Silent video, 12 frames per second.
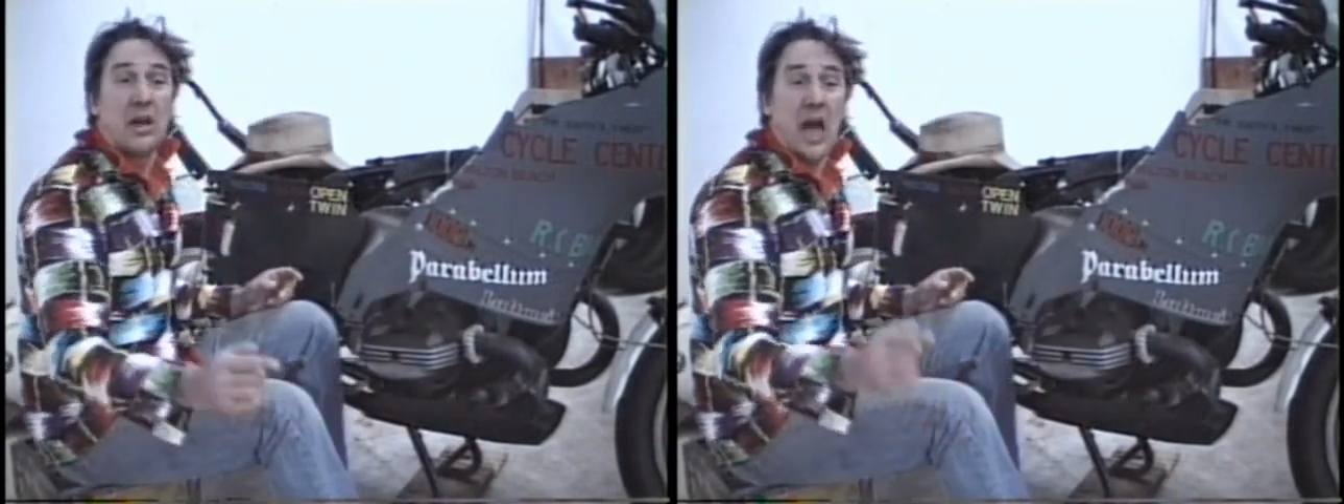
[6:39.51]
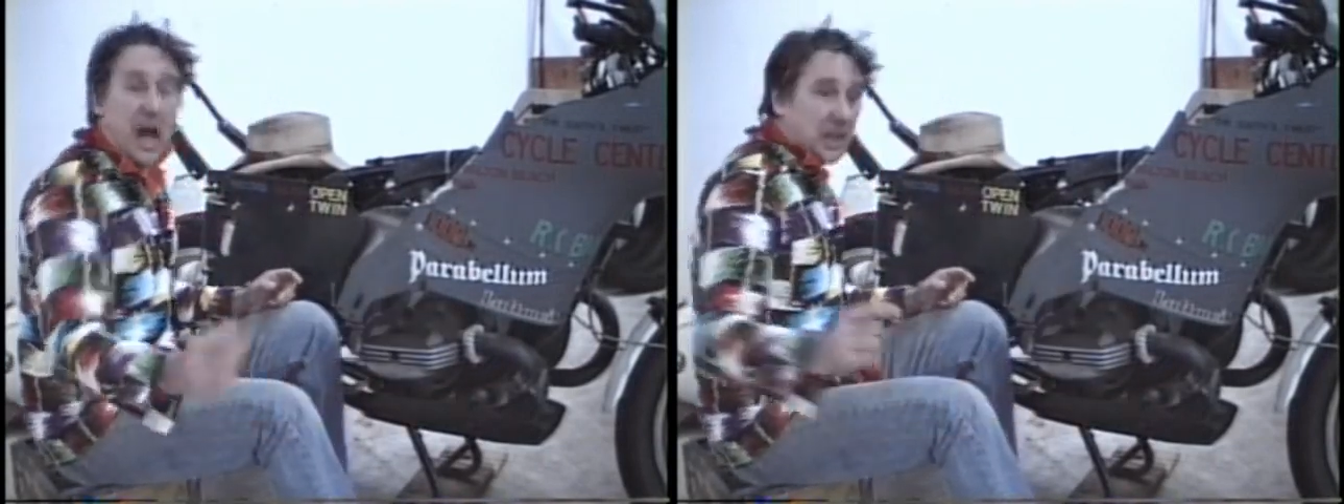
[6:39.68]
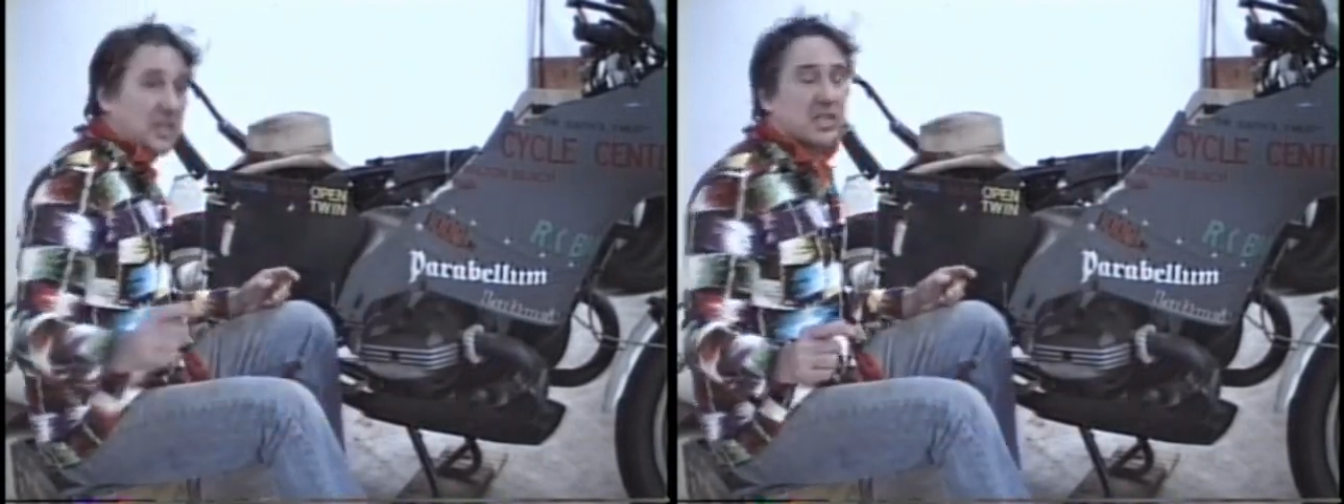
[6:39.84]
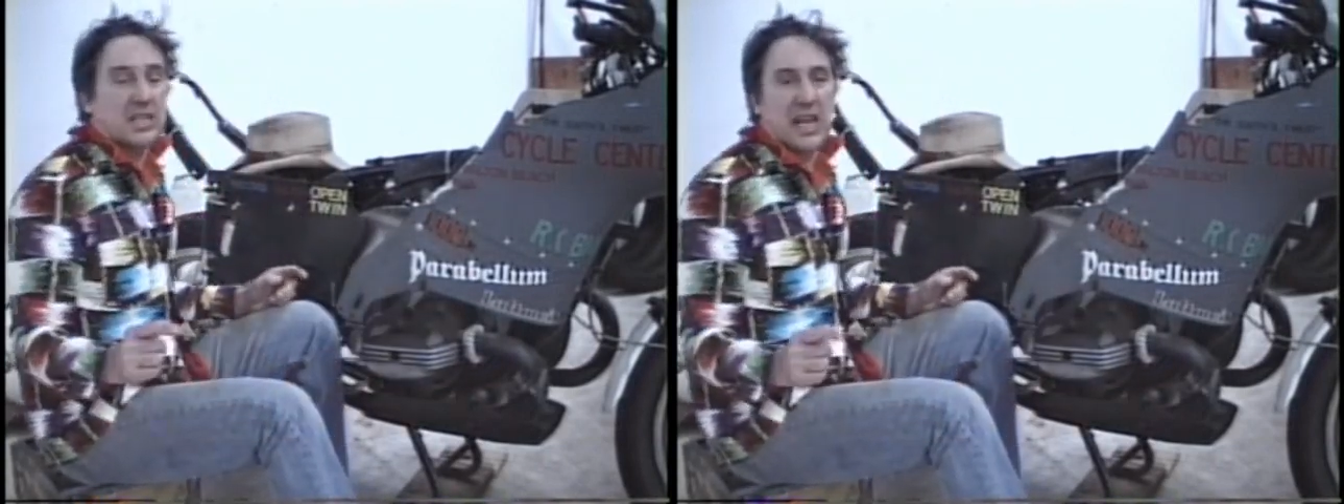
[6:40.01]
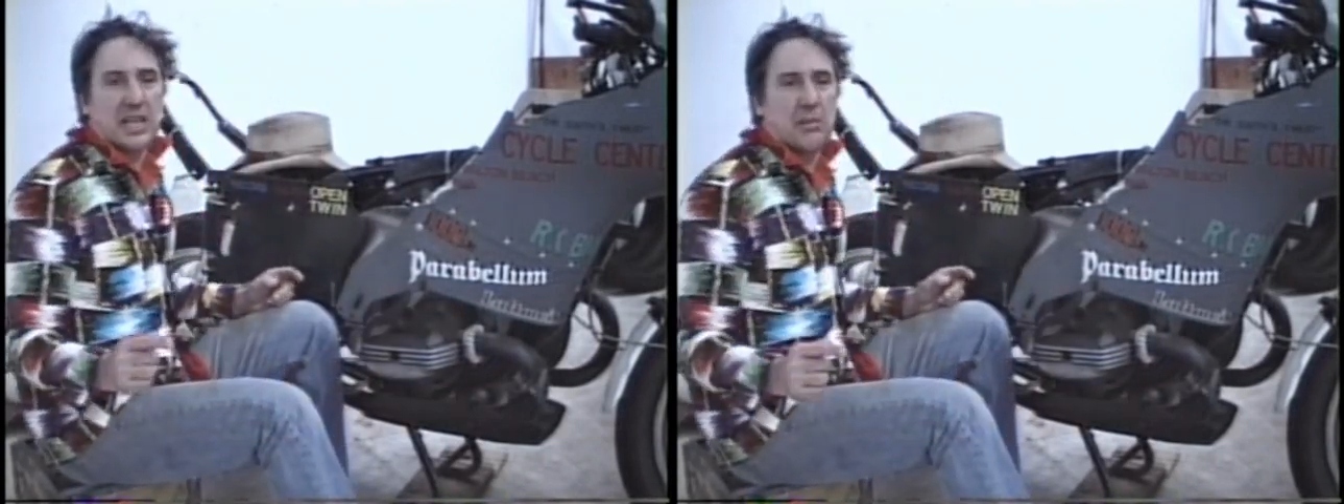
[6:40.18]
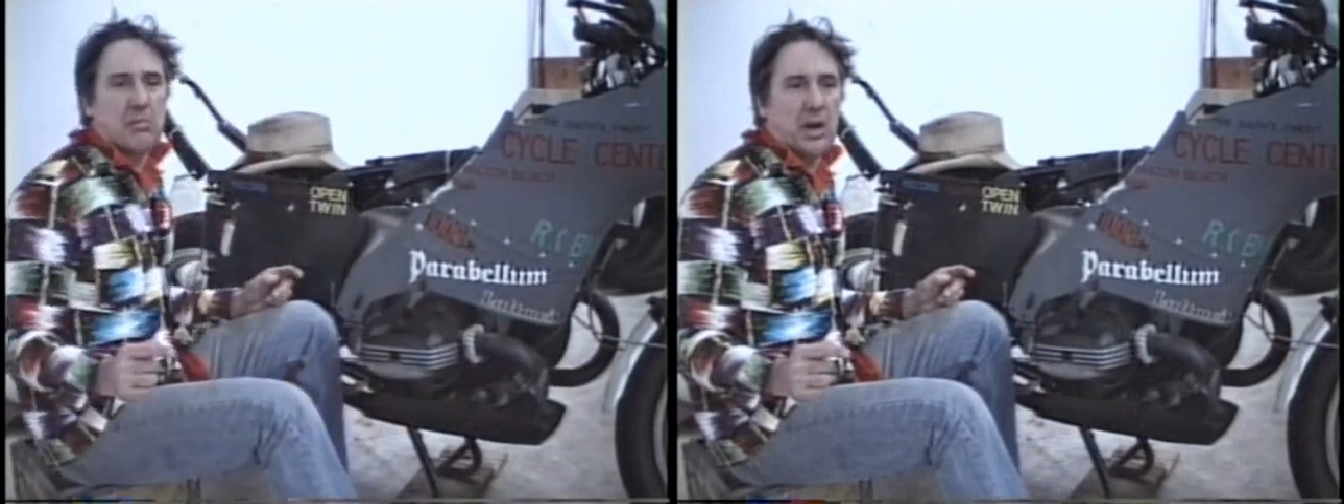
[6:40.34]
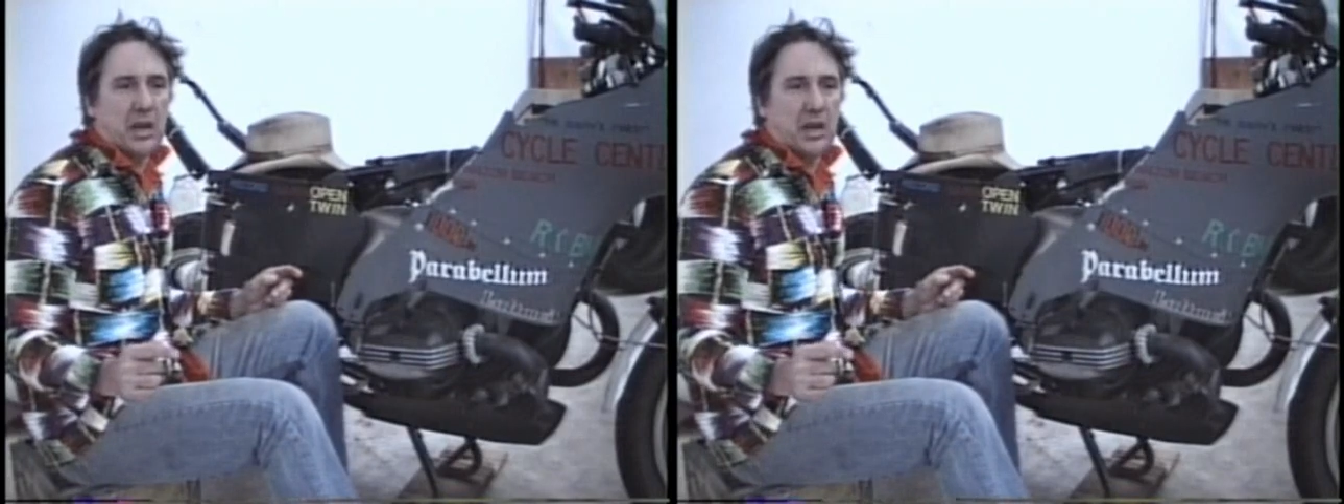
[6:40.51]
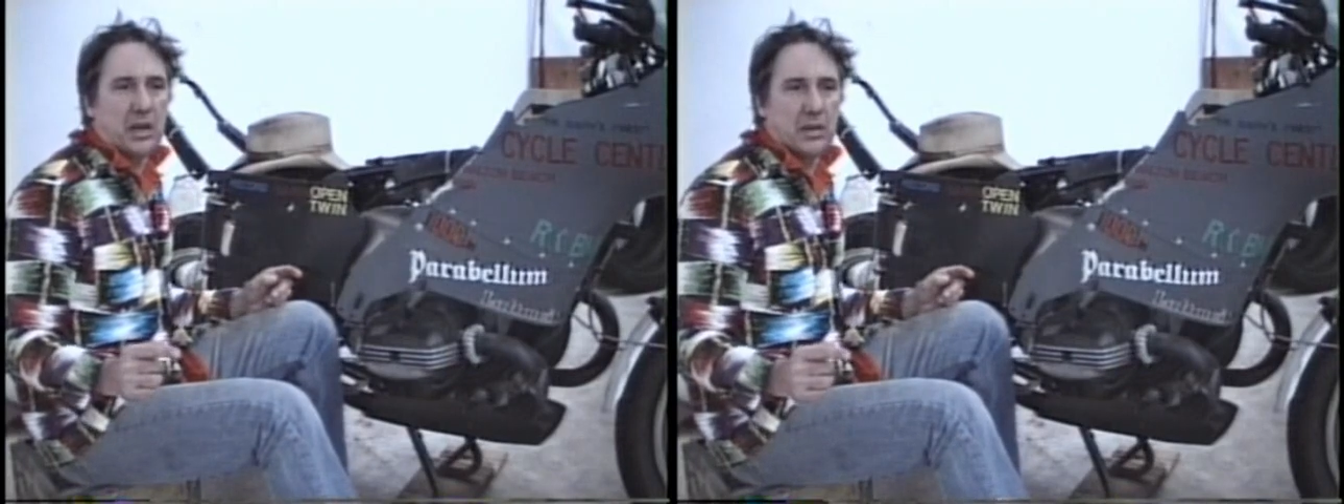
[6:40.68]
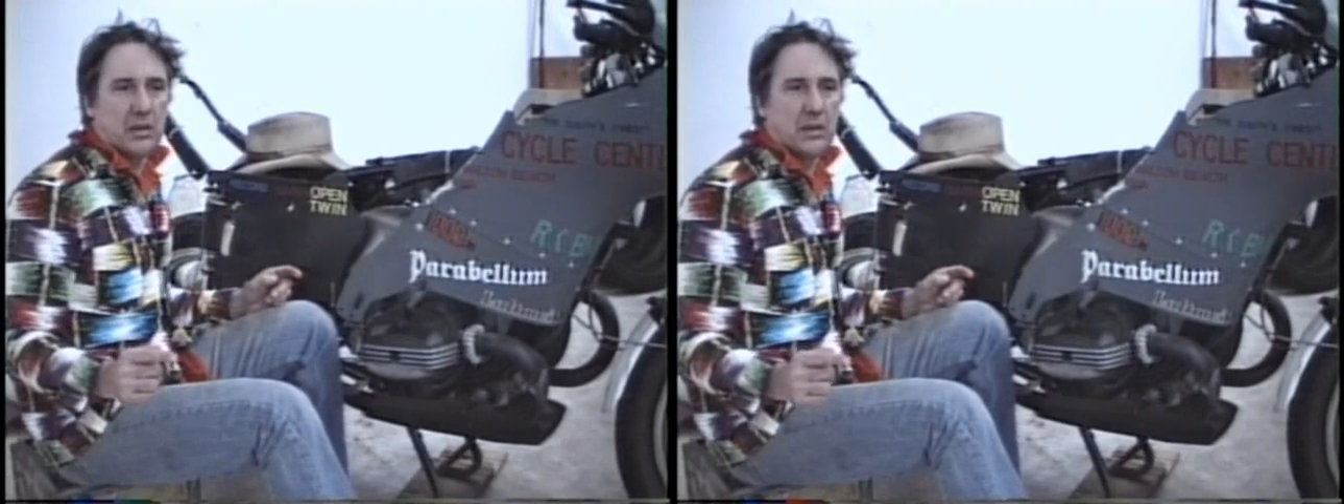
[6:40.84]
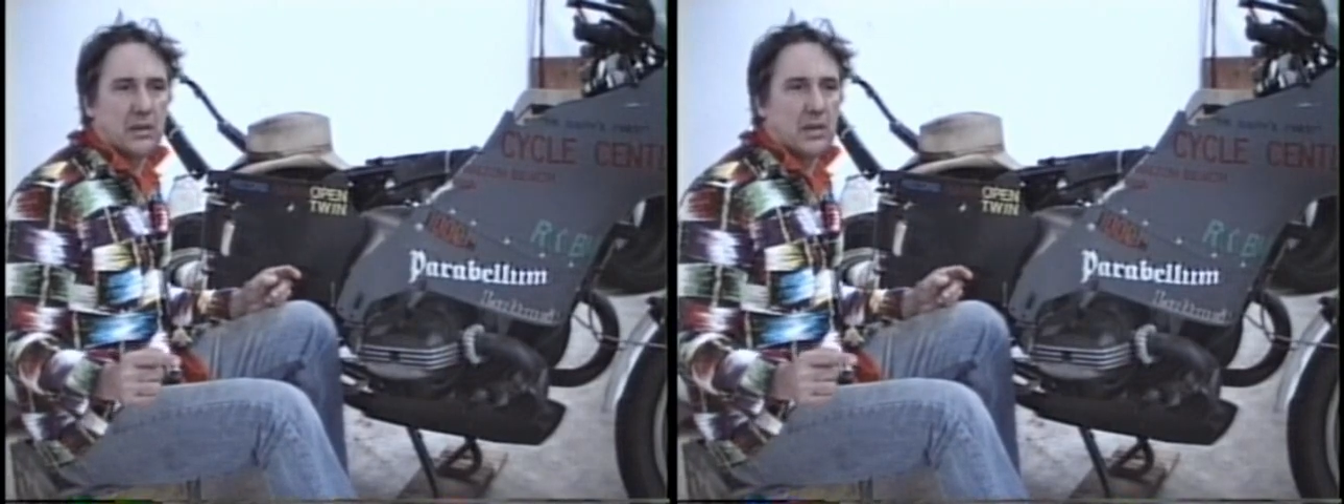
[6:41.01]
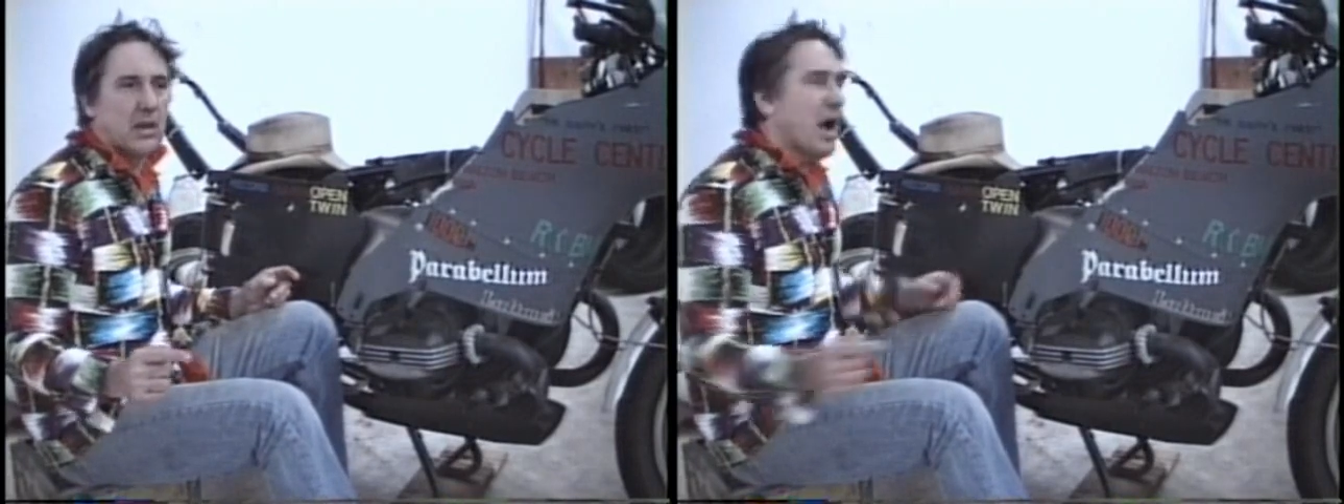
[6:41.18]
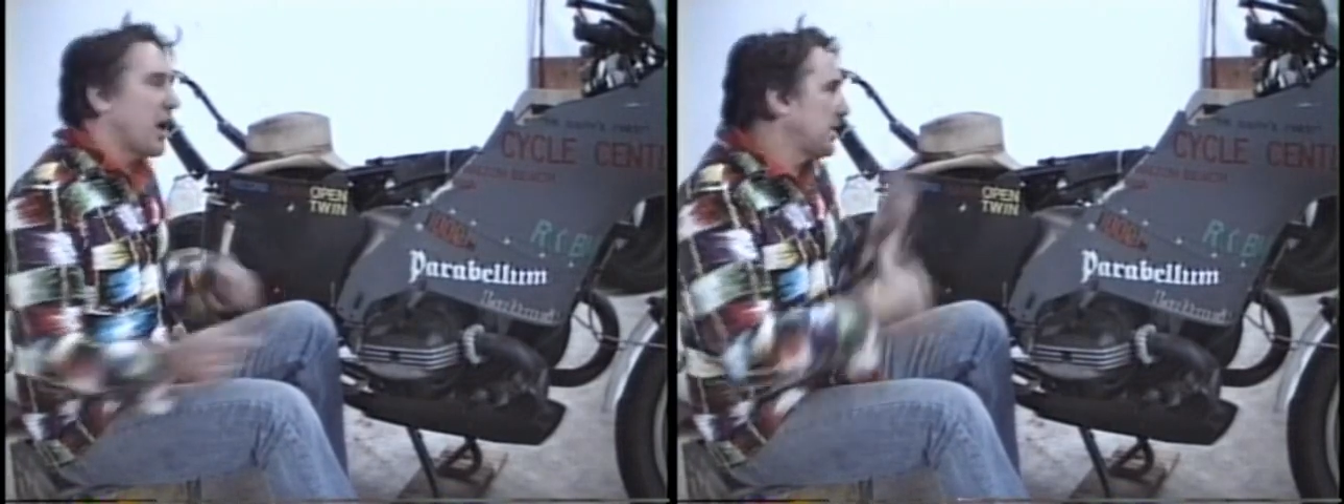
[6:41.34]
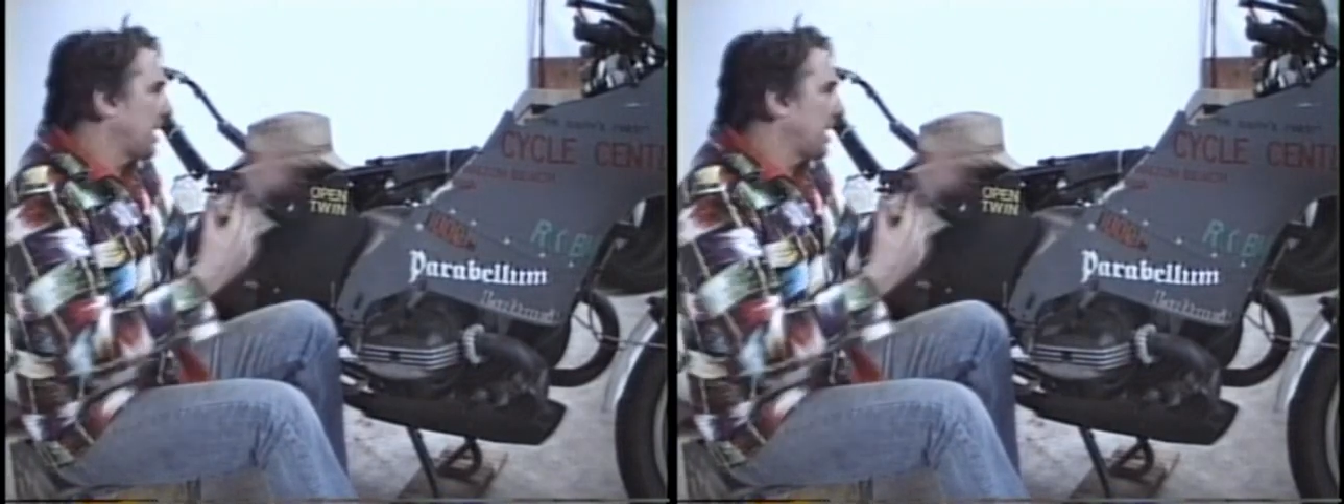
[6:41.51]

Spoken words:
I'll just take the money. I'll